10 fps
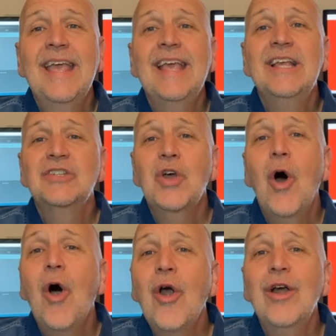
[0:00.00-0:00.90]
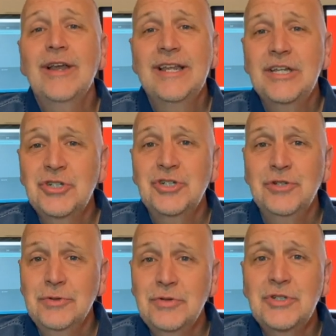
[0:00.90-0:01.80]
is heart
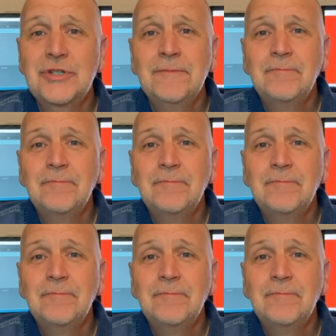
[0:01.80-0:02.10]
issues.